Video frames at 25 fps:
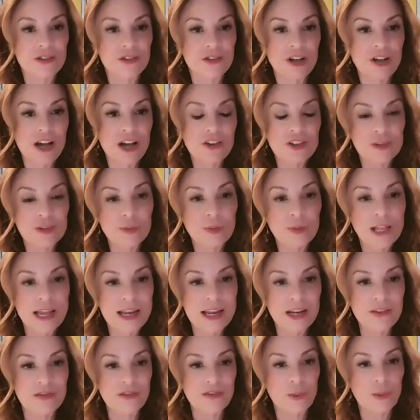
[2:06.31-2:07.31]
you're not just
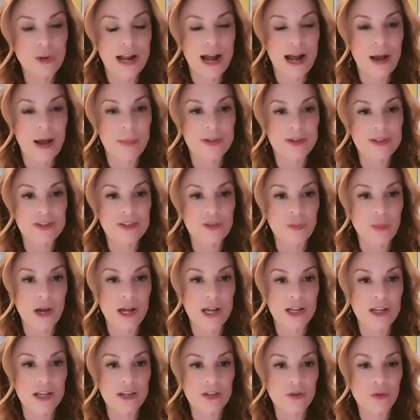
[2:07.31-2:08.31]
planning for what happens
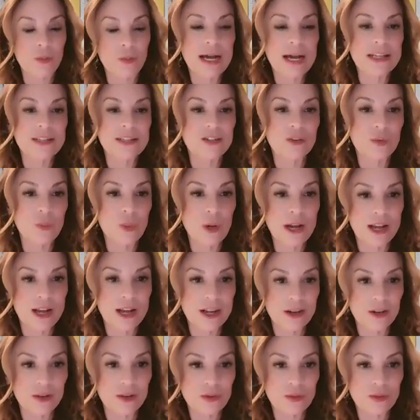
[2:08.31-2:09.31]
when you pass
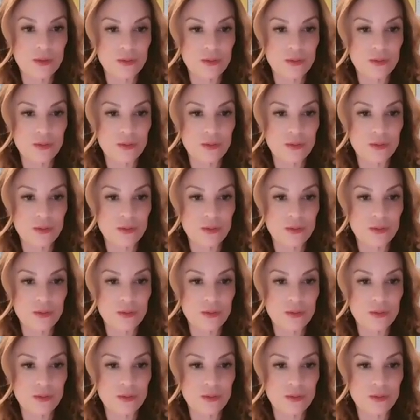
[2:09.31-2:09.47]
away.